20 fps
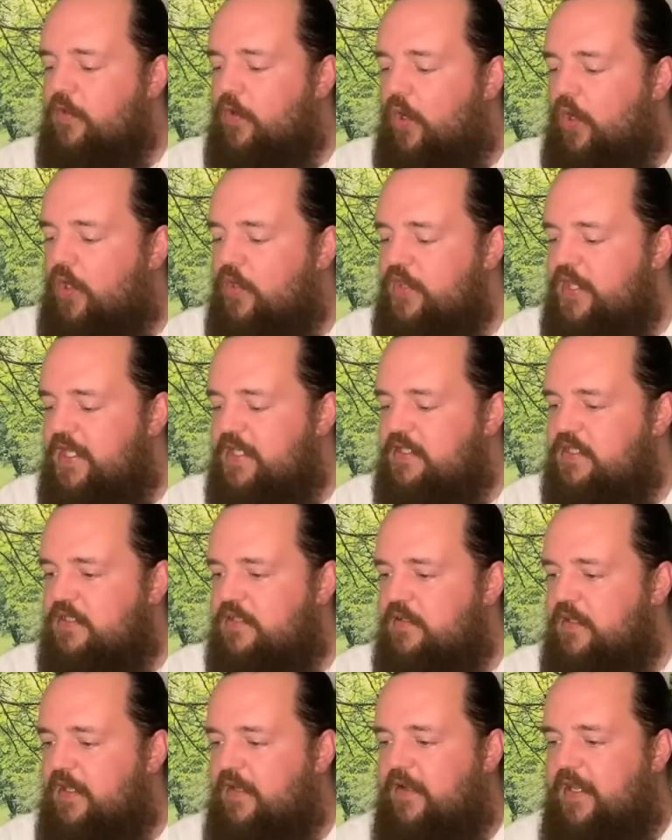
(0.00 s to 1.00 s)
all
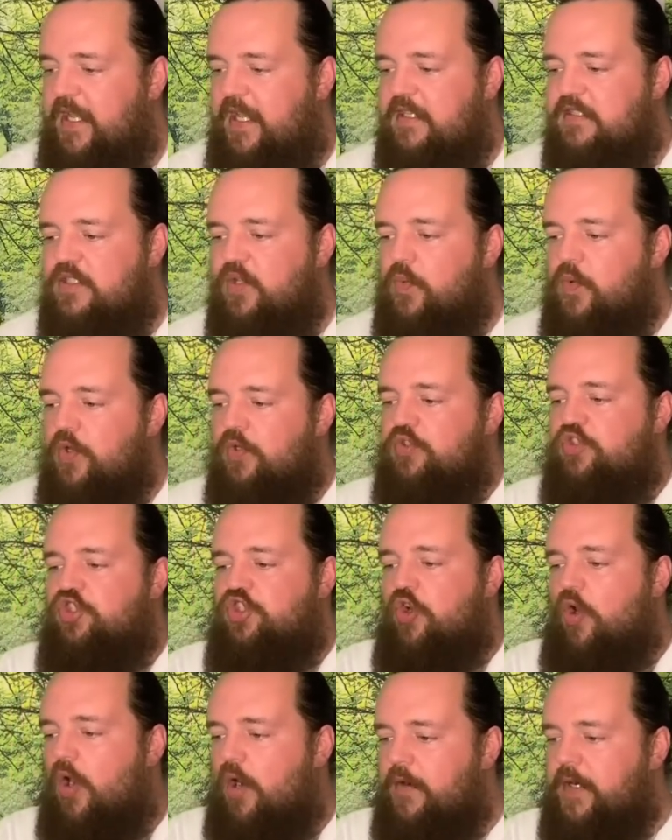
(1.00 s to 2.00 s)
this like it's a little
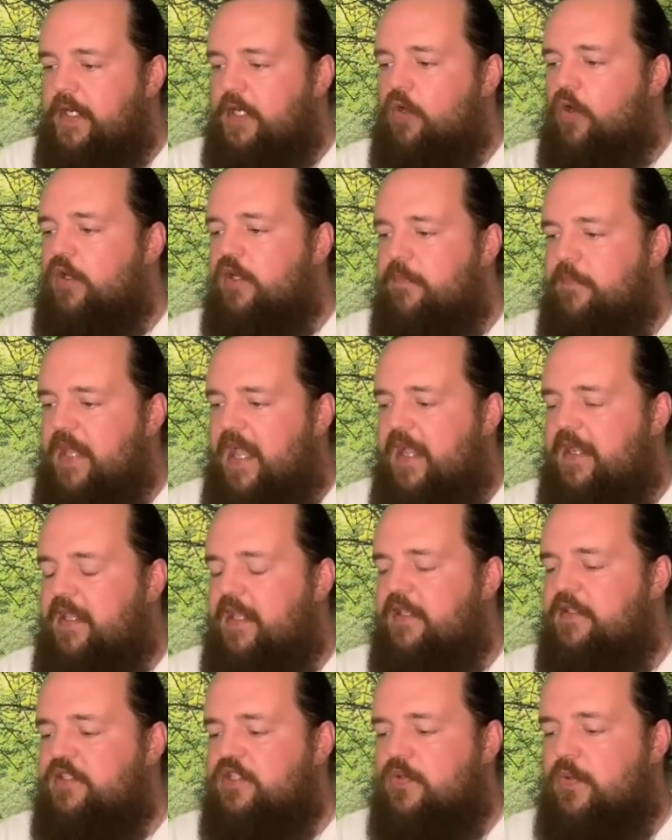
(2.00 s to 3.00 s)
jarring on the back
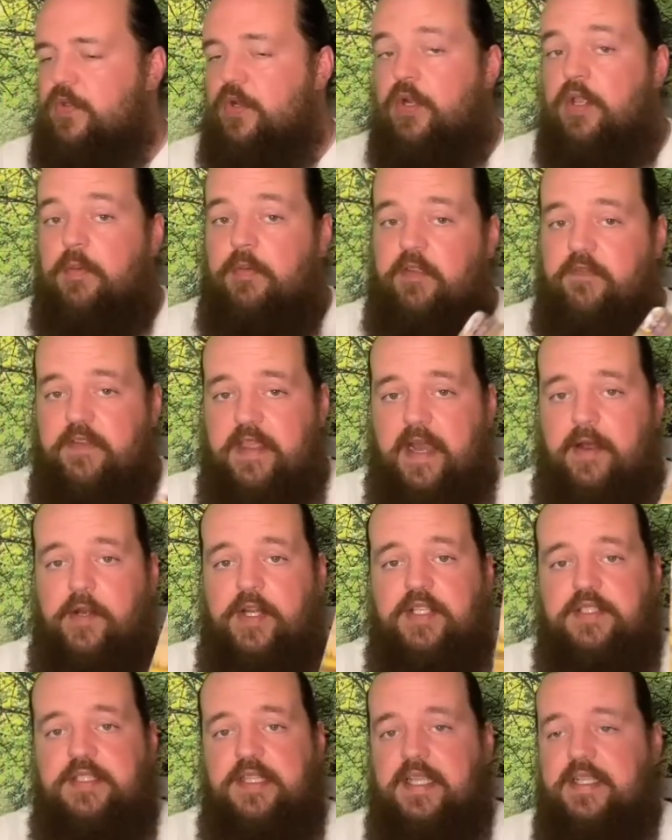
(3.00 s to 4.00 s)
end so there could be
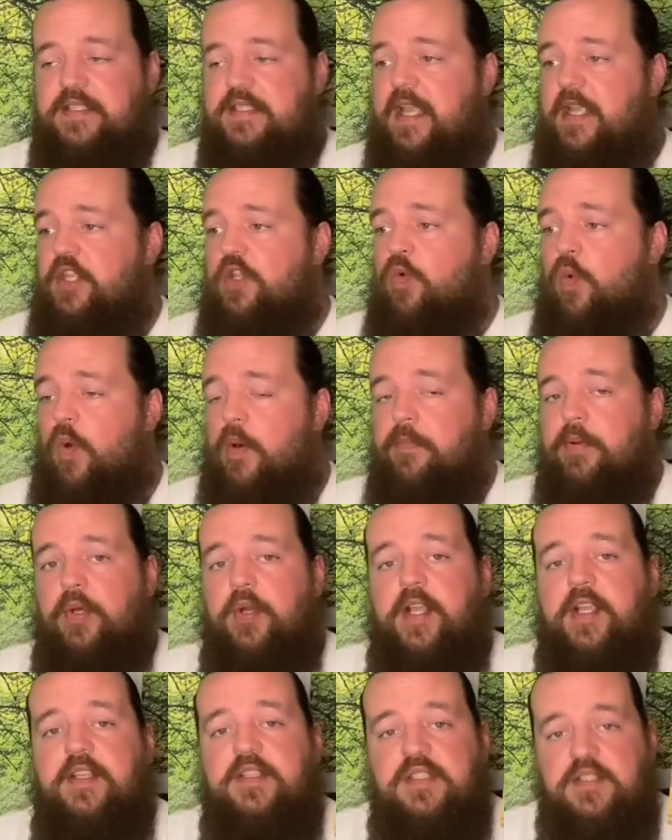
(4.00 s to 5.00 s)
various things that you are
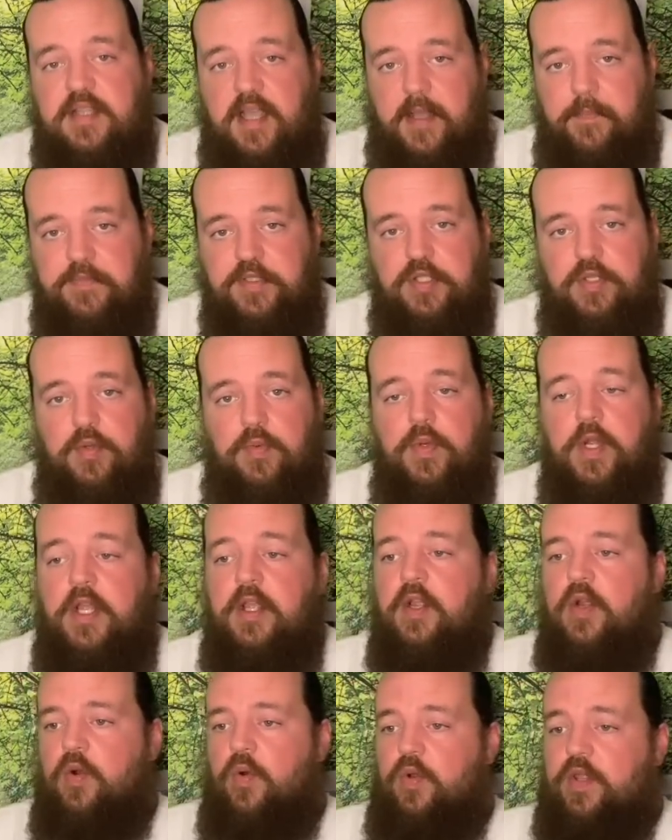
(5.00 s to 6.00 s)
putting a stop to
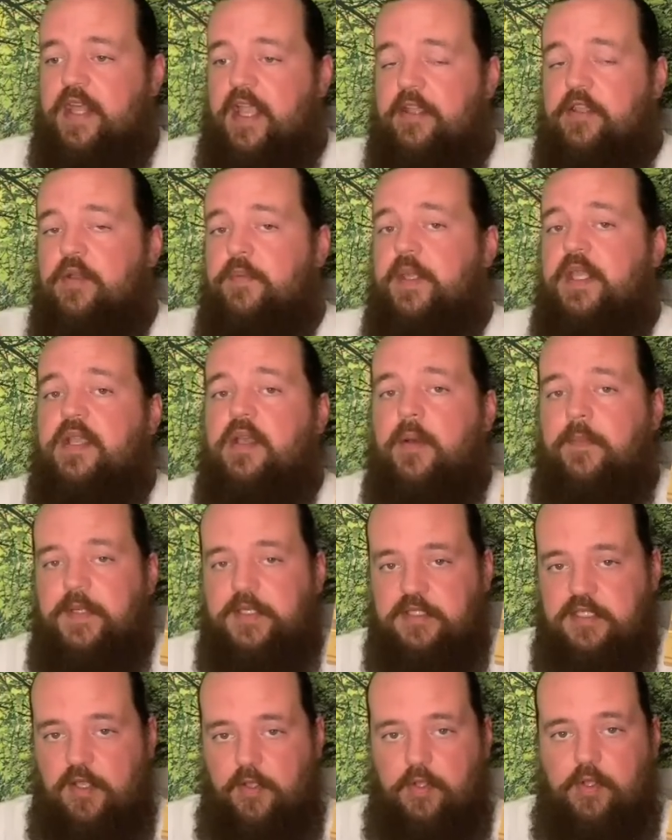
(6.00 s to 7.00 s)
or that could be coming
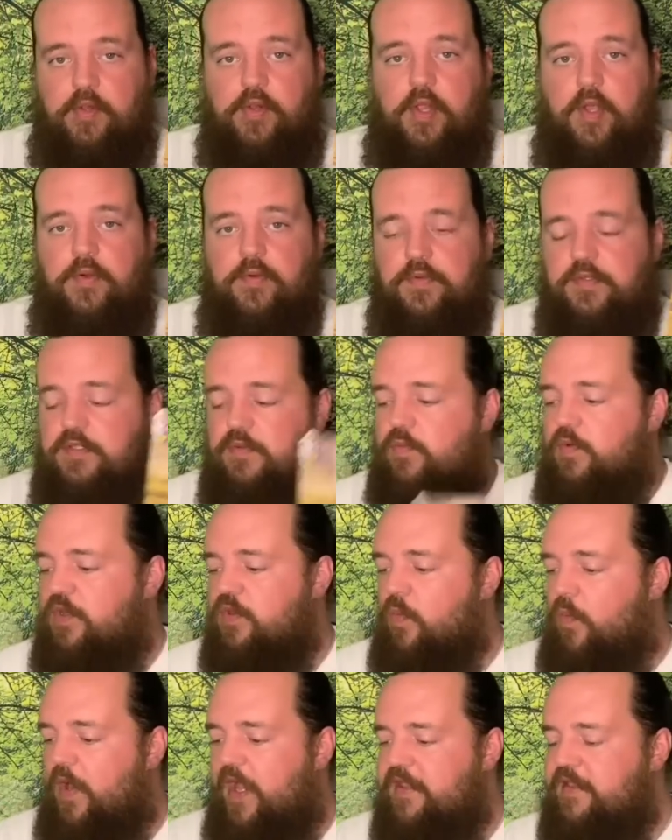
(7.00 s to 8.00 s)
to a close with the
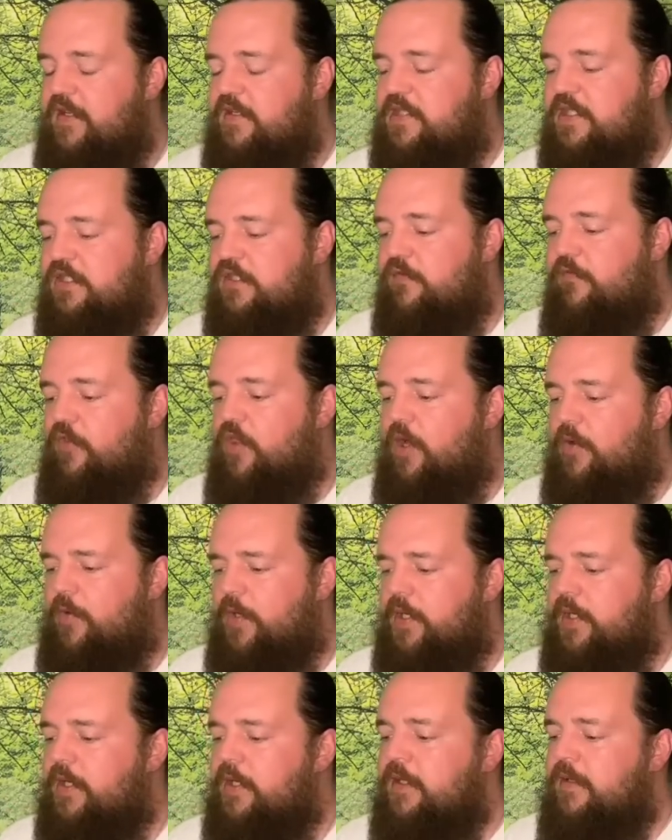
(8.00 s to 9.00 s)
way this is
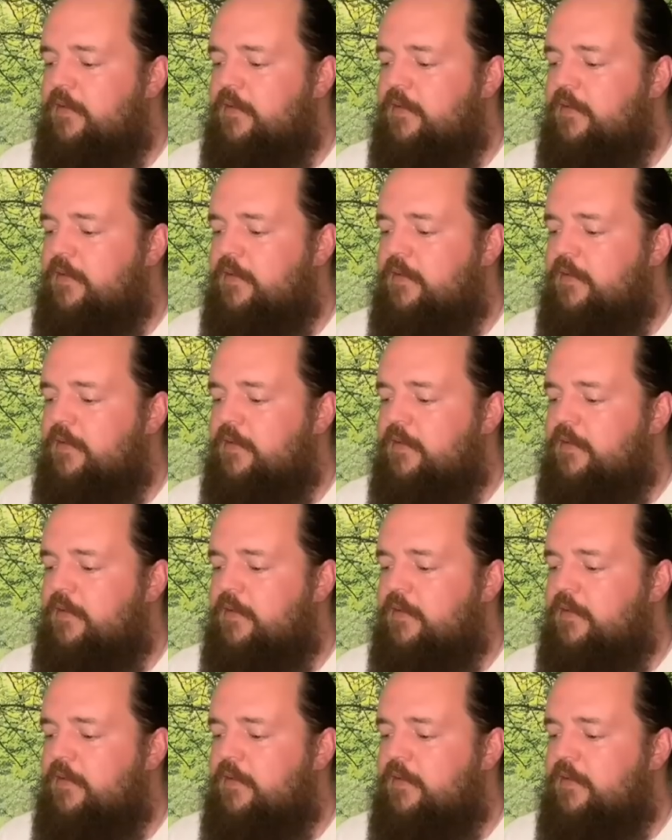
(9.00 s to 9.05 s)
flowing